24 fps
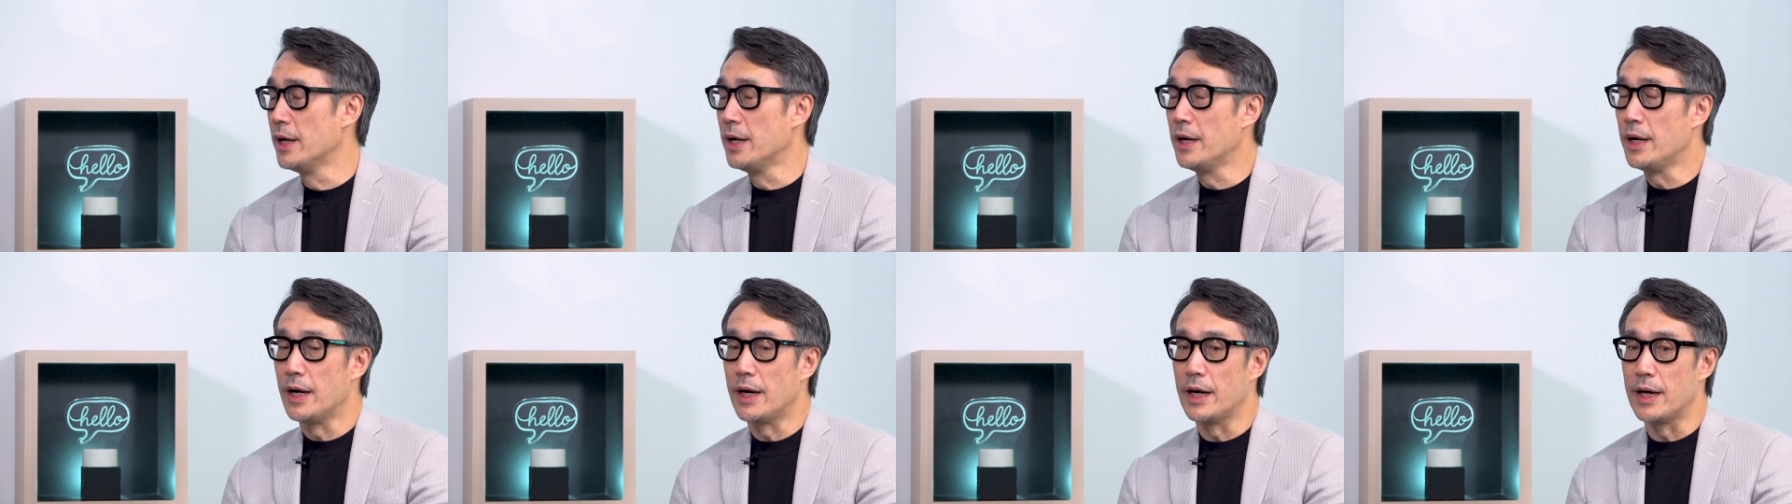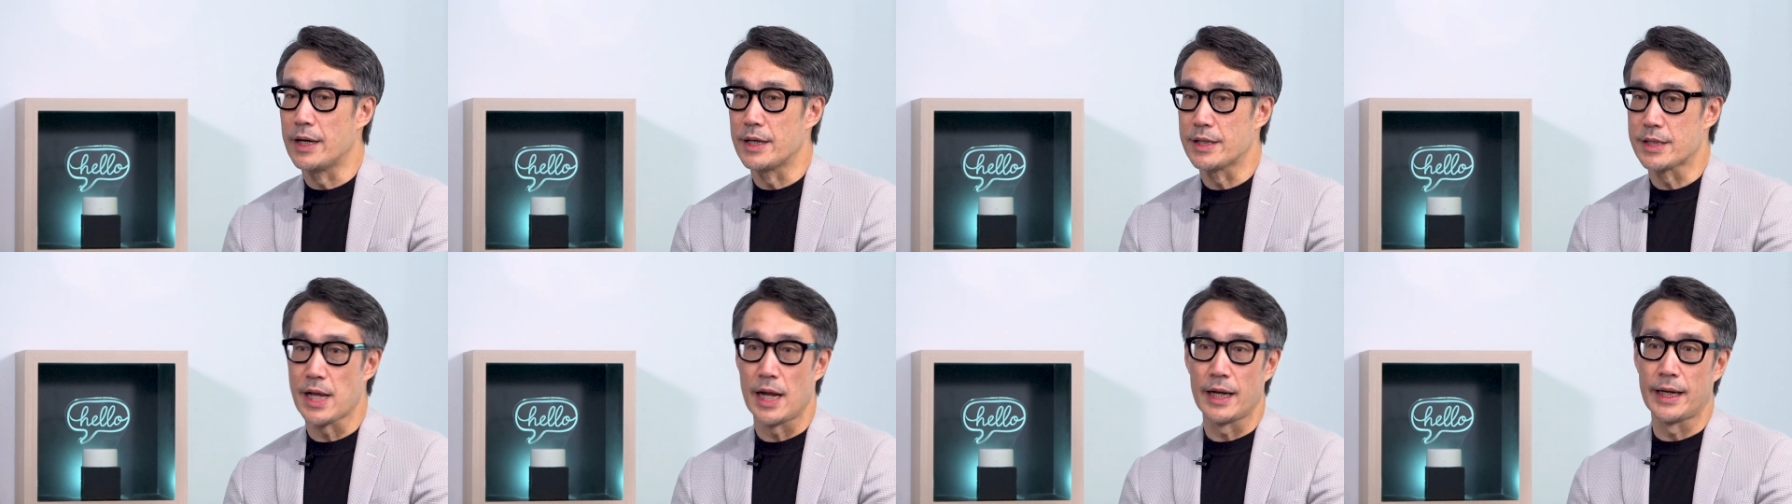uh,
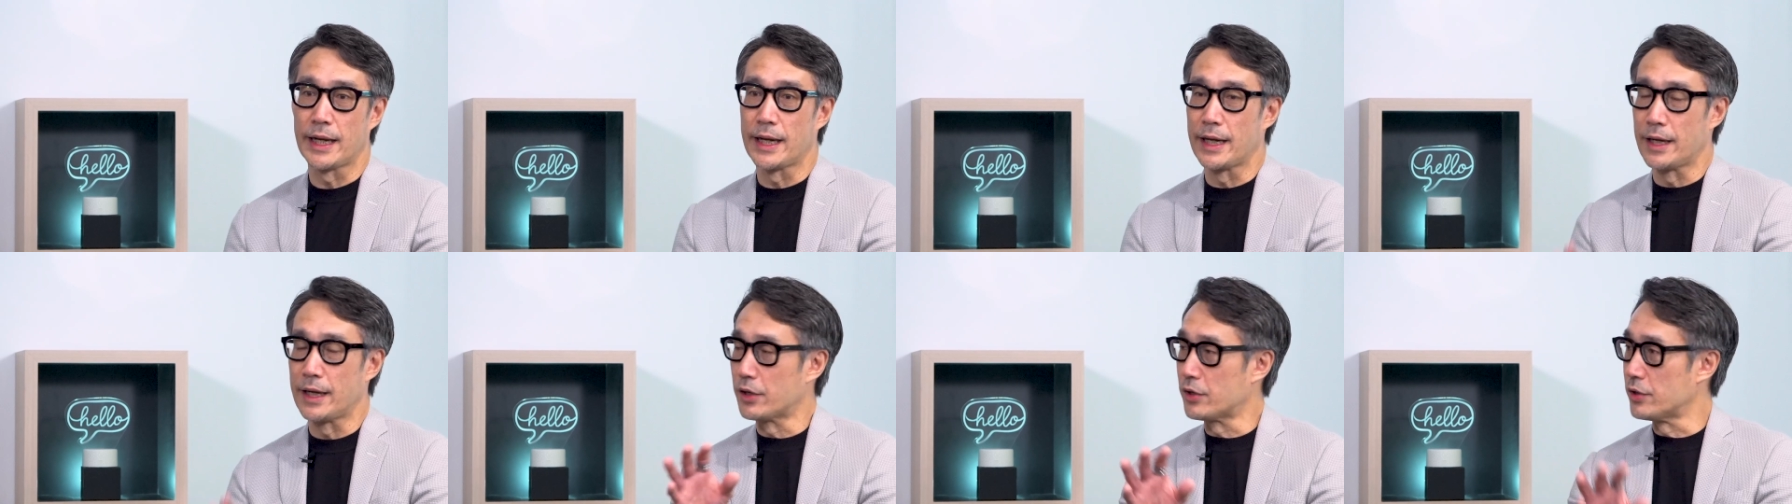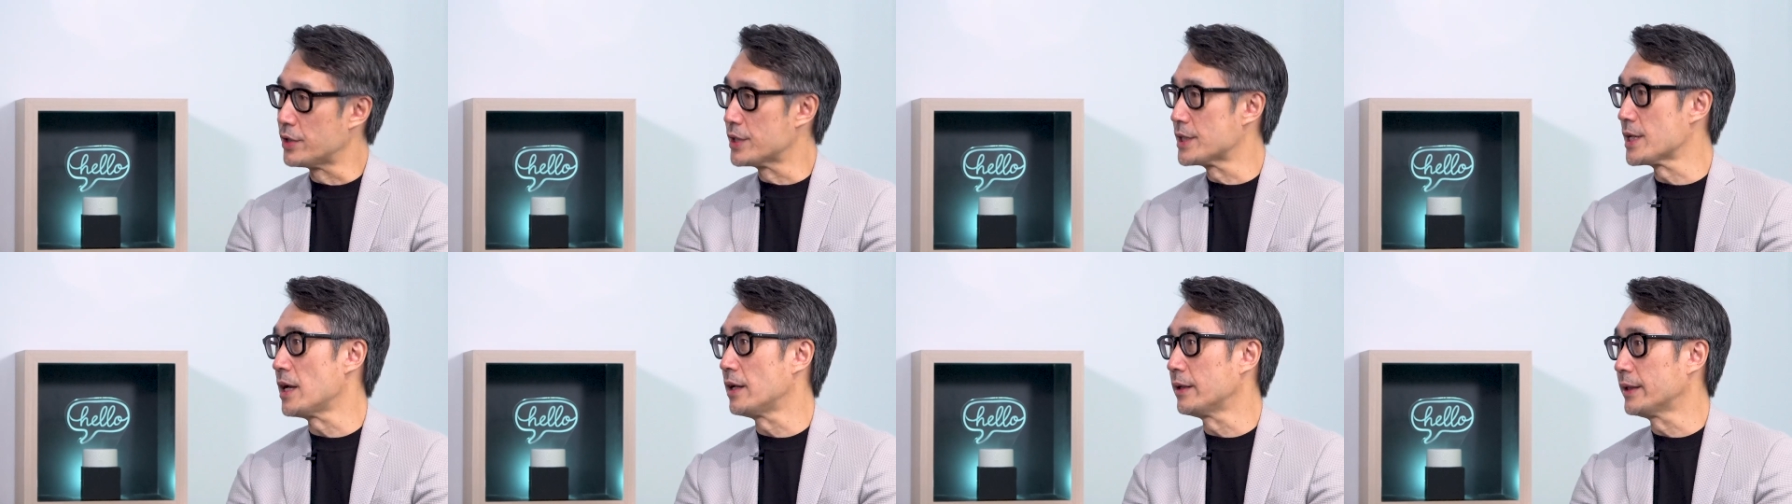starting in
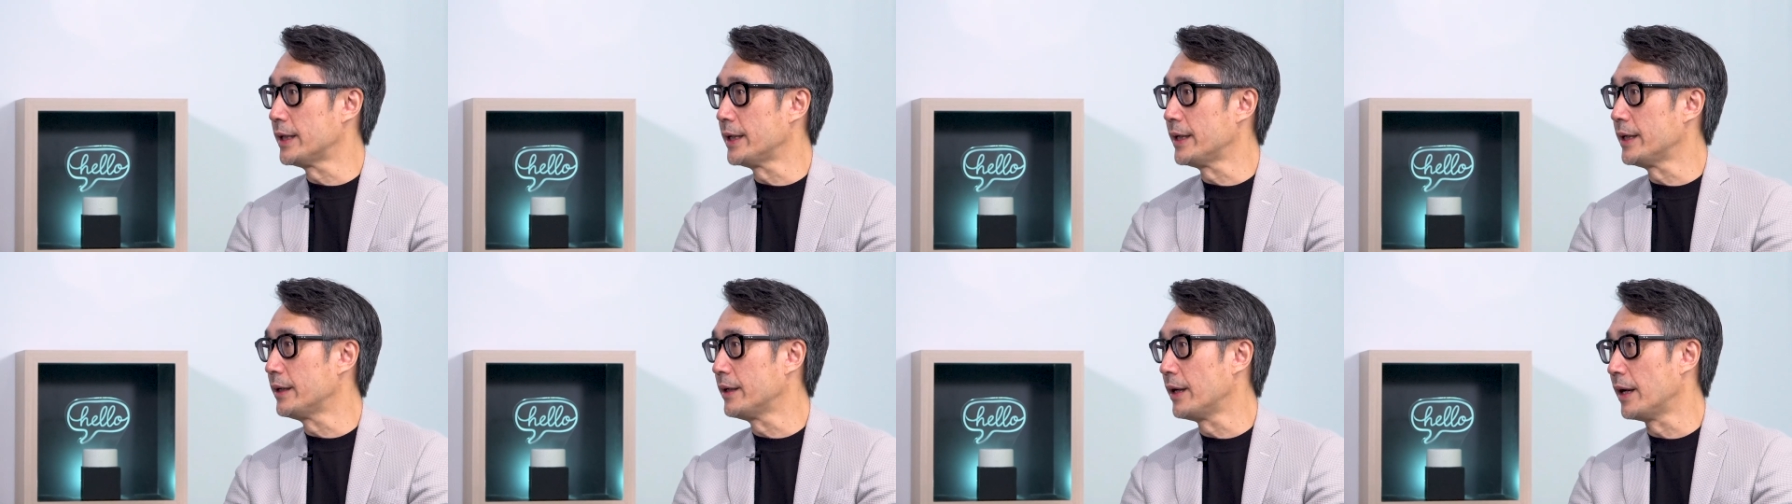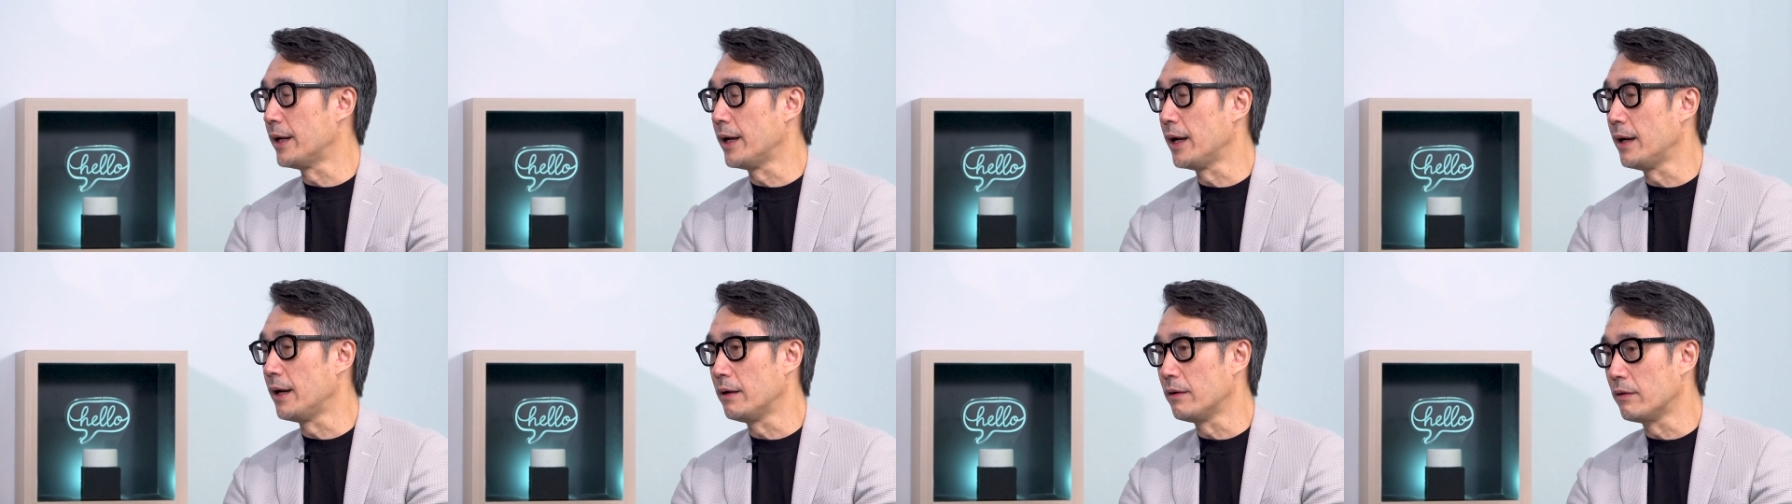consulting and
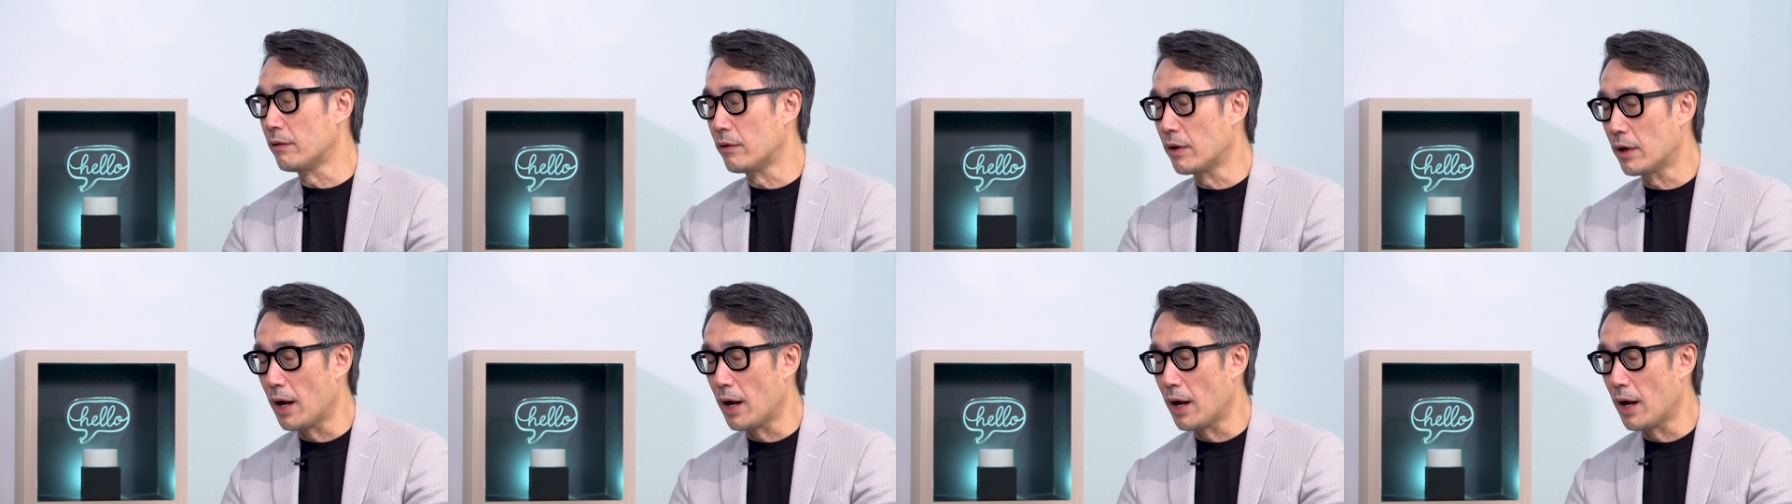then